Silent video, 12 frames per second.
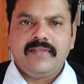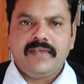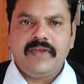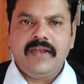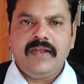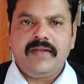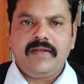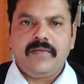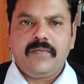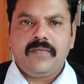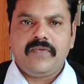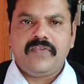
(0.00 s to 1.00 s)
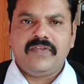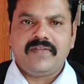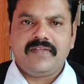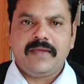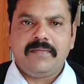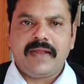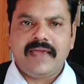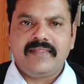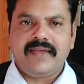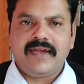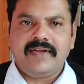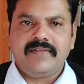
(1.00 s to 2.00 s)
civil procedure same like
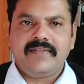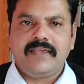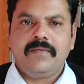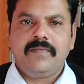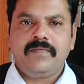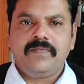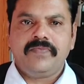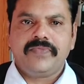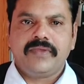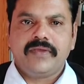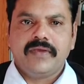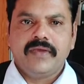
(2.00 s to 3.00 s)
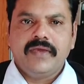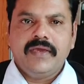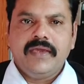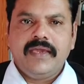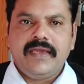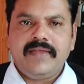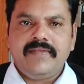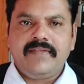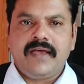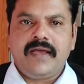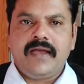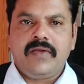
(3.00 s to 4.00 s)
that, same. Here is
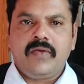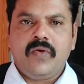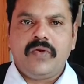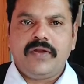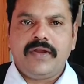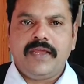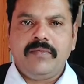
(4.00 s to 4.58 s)
the court